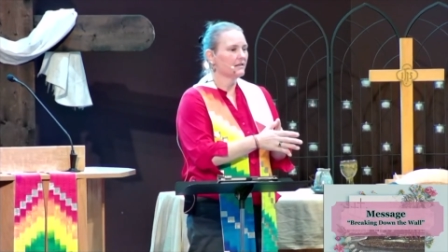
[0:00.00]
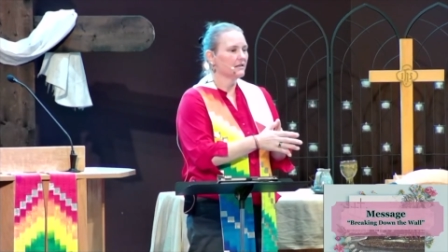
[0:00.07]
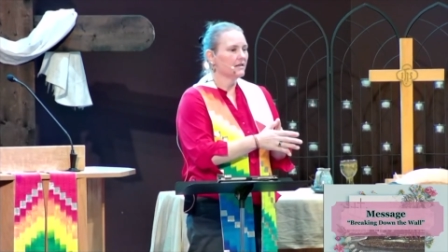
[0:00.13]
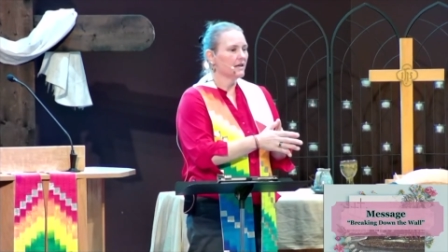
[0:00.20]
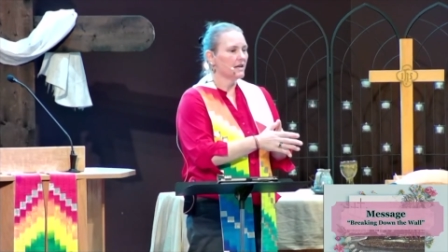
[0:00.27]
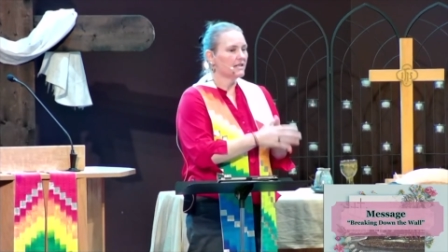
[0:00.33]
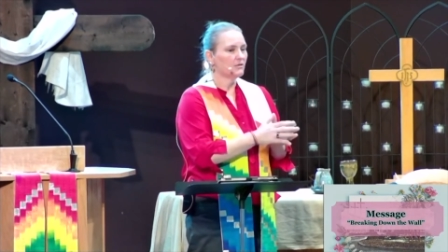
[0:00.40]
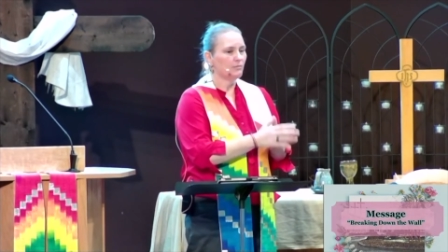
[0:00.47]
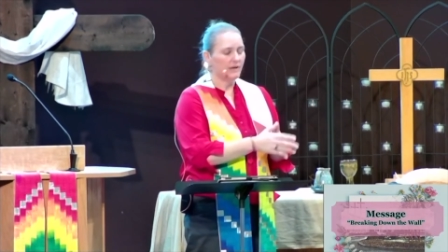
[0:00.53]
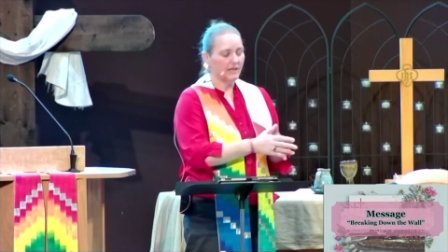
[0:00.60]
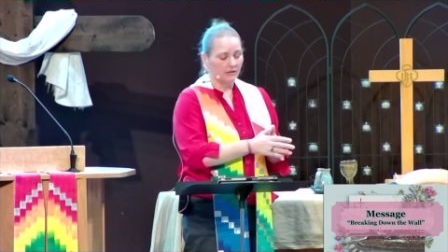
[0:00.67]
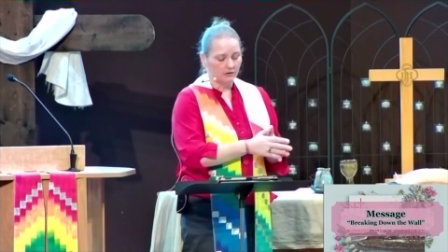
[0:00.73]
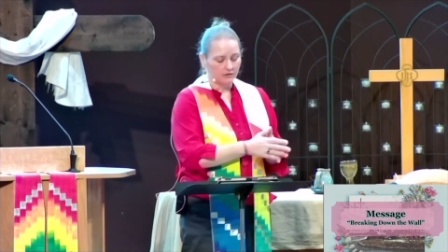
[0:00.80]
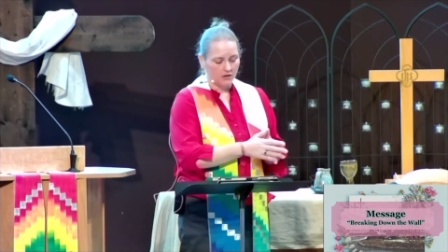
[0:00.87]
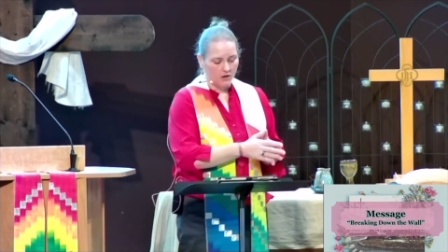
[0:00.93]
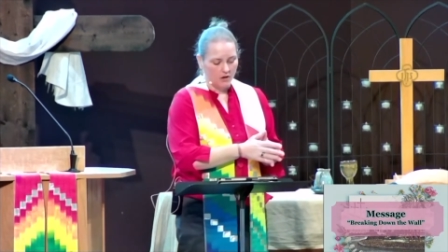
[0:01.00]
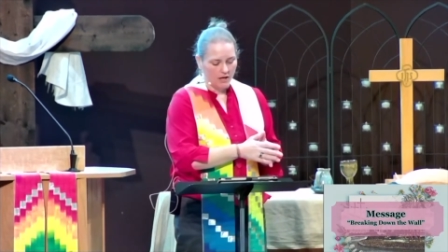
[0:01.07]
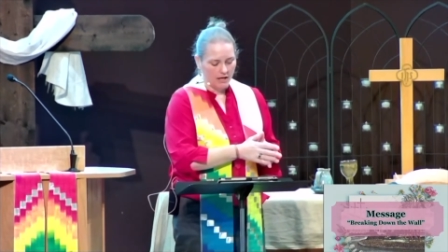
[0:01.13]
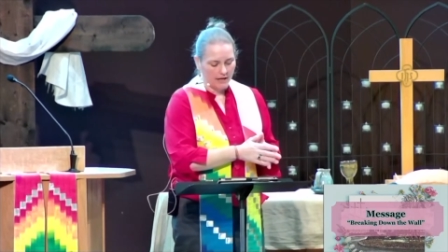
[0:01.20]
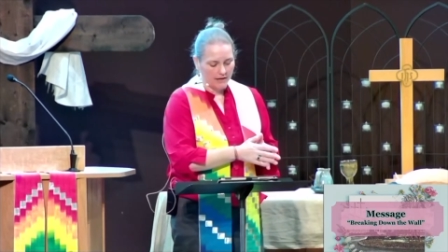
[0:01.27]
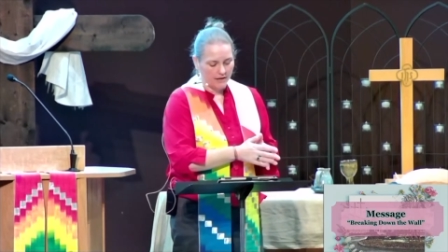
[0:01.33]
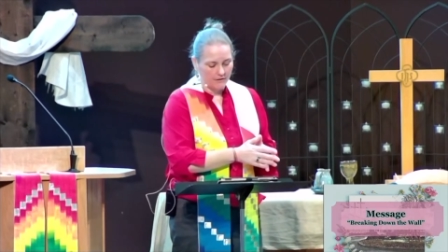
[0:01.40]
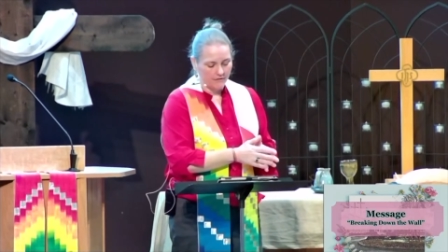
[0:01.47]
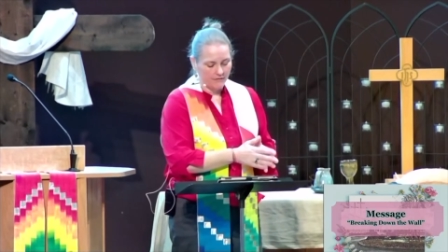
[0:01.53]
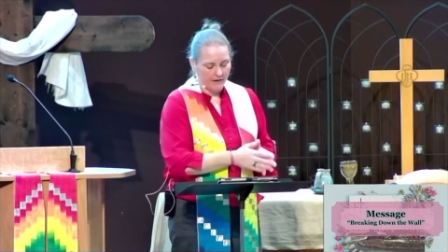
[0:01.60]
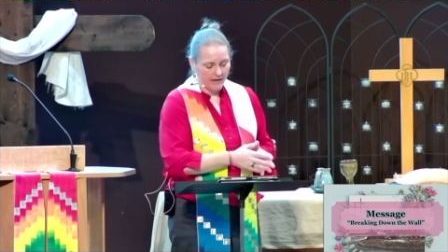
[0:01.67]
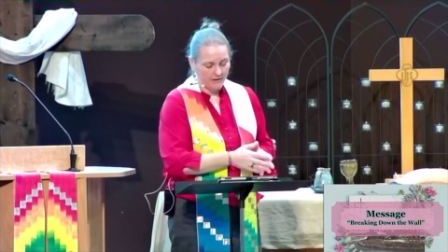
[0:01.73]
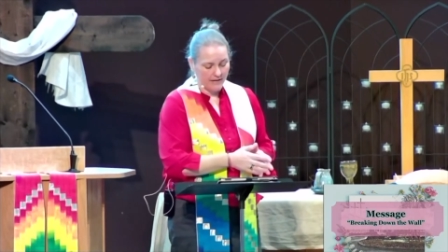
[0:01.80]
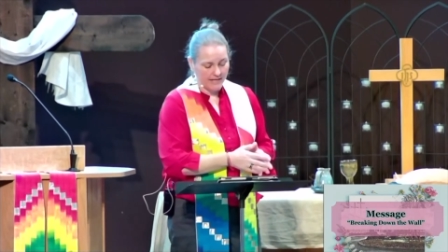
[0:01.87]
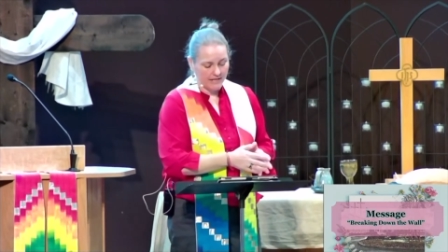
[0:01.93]
It's built on the
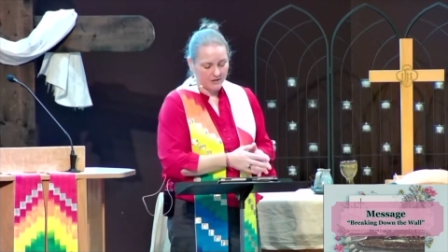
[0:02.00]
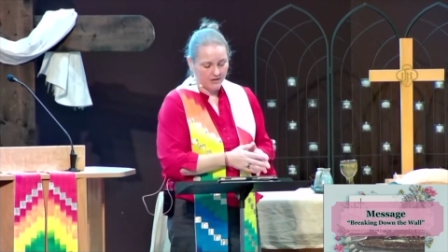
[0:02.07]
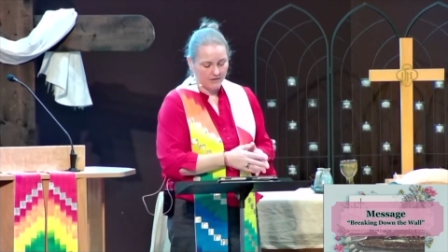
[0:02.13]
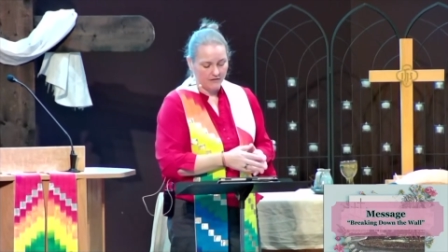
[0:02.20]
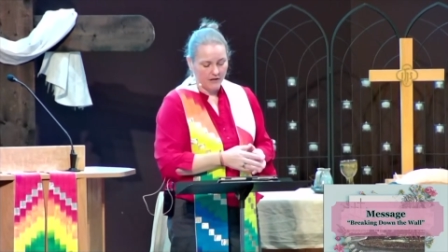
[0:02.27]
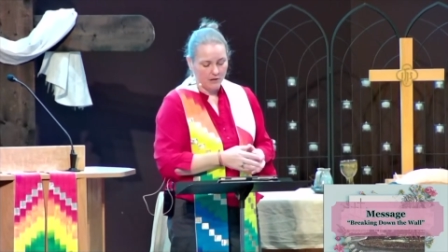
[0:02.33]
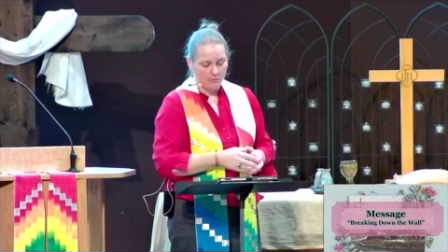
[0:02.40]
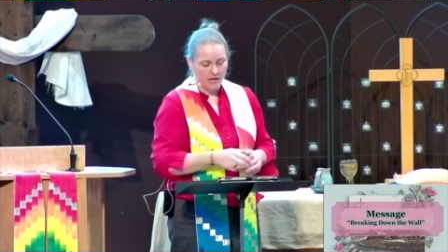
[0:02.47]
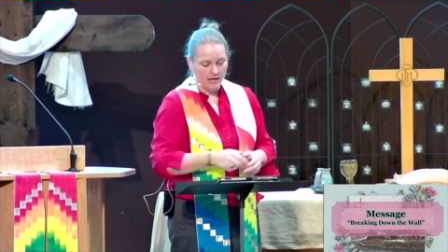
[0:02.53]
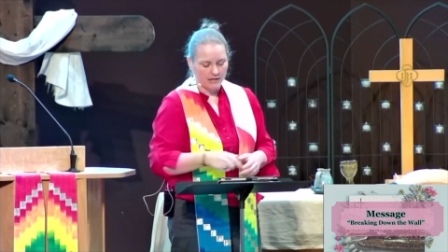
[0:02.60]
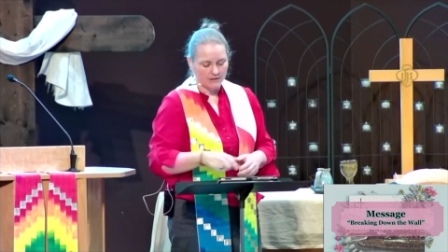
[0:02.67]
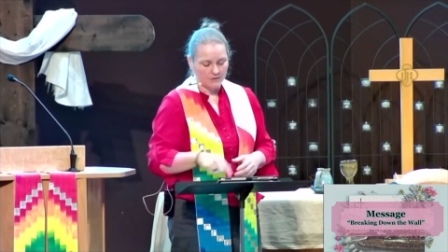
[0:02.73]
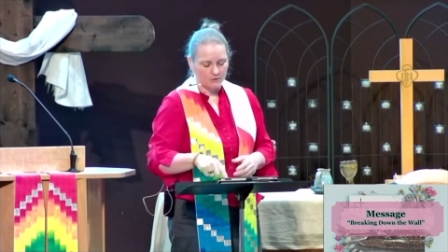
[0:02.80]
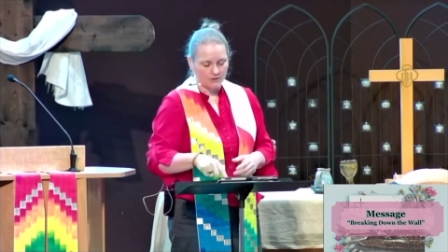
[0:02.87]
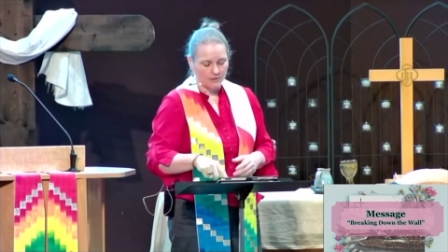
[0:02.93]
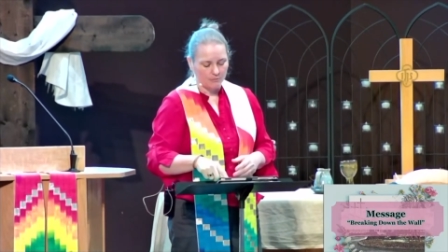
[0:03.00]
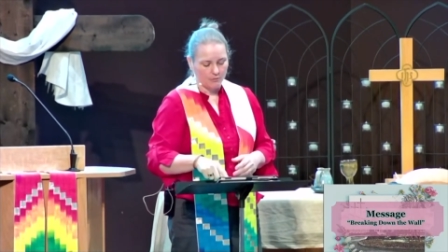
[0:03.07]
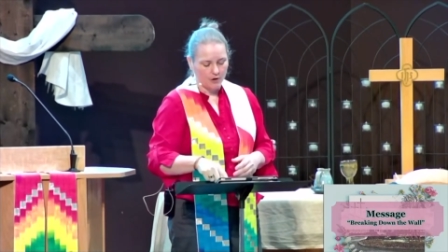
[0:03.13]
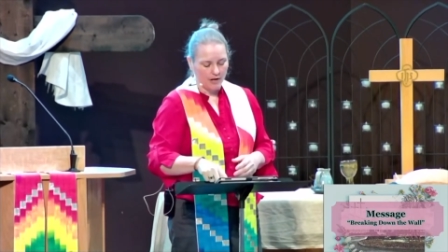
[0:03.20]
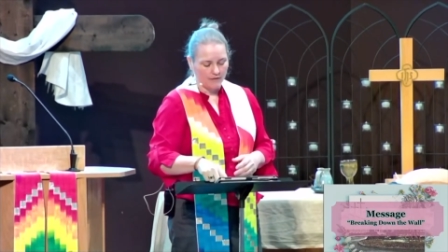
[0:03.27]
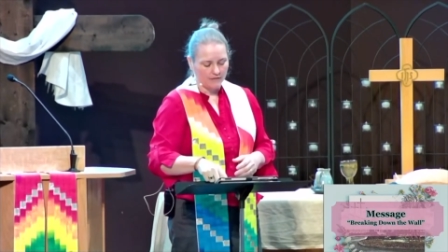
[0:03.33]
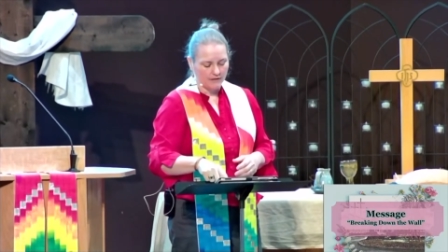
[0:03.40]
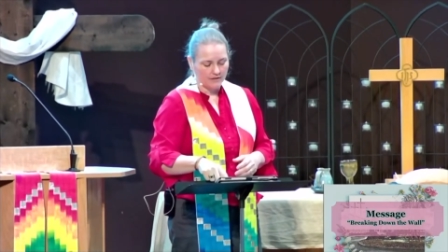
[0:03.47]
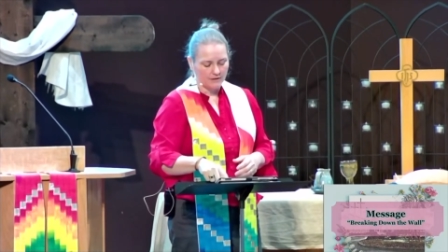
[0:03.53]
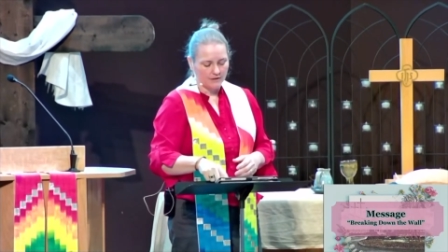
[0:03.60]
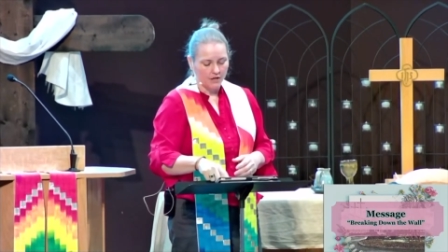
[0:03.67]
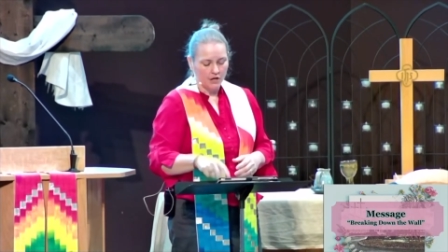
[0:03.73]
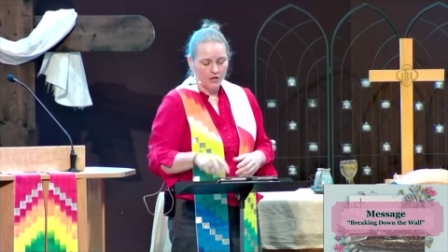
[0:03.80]
foundation of the apostles and prophets.